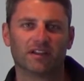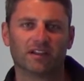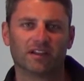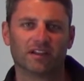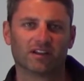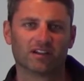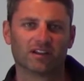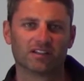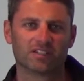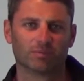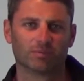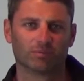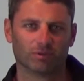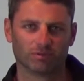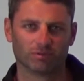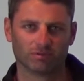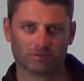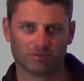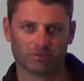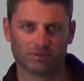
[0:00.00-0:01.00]
And I said,
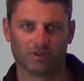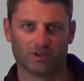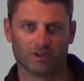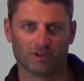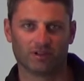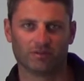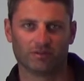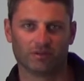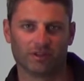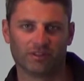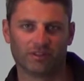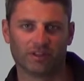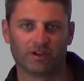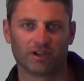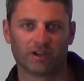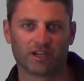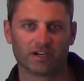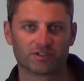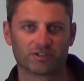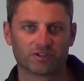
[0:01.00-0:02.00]
well, I think I'm
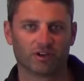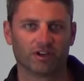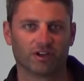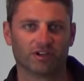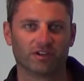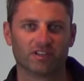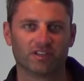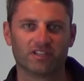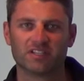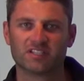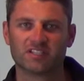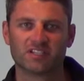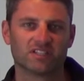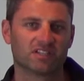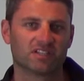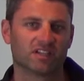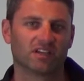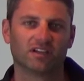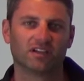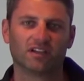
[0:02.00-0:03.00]
going to try and do this. And he
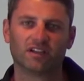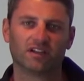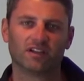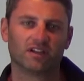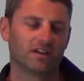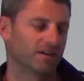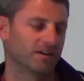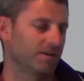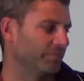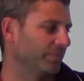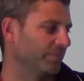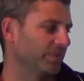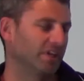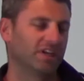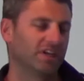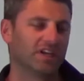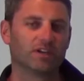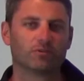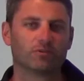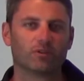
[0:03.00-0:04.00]
said, you
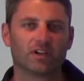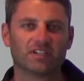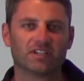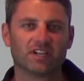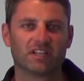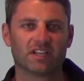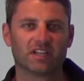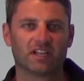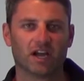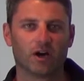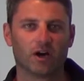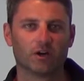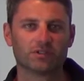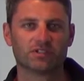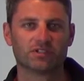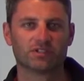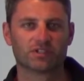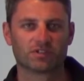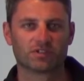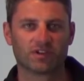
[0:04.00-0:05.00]
need to write down your goals
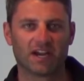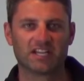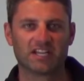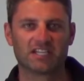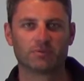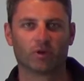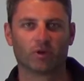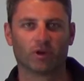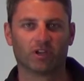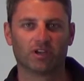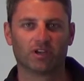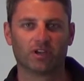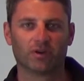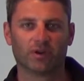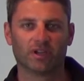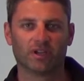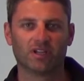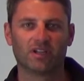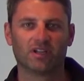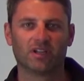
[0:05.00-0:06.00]
and your strategy and what you're
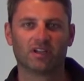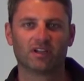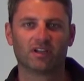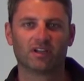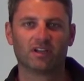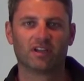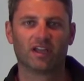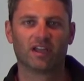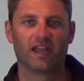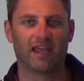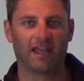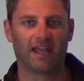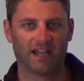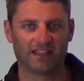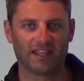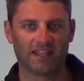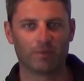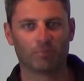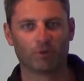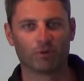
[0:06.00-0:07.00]
doing. And
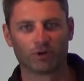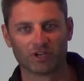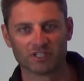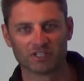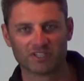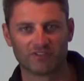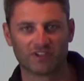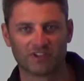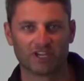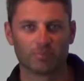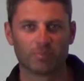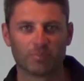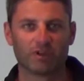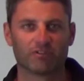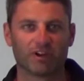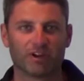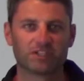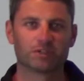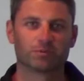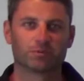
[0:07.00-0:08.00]
at that point, I was living in a big
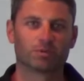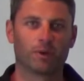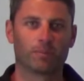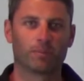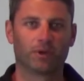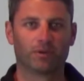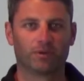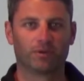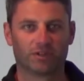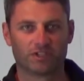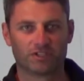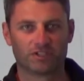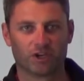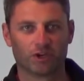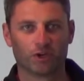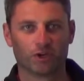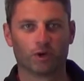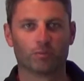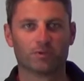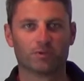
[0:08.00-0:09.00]
rental property with a
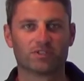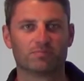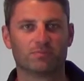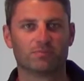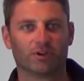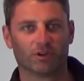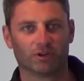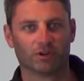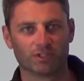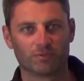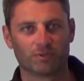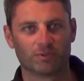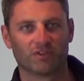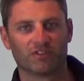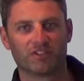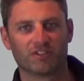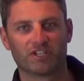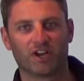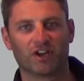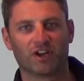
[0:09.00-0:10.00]
ginormous mirror. It was a bit of
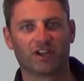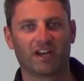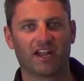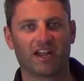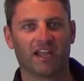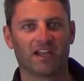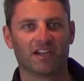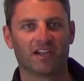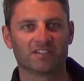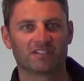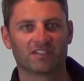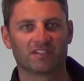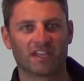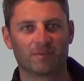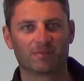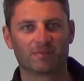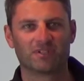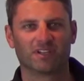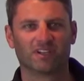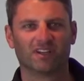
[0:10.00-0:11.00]
a joke at our house. And
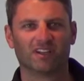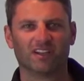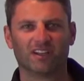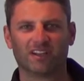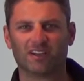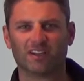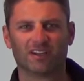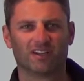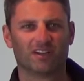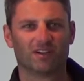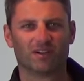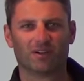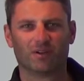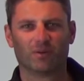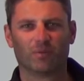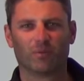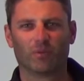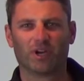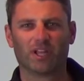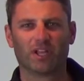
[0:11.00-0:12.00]
Cam said,
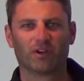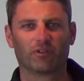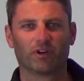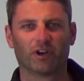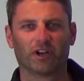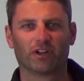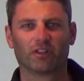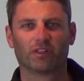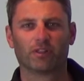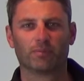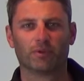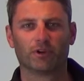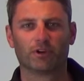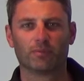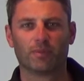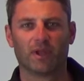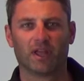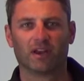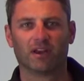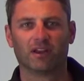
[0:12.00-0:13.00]
why don't you write it the
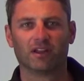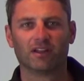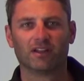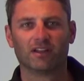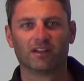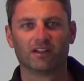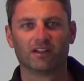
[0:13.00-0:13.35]
Mirror Man?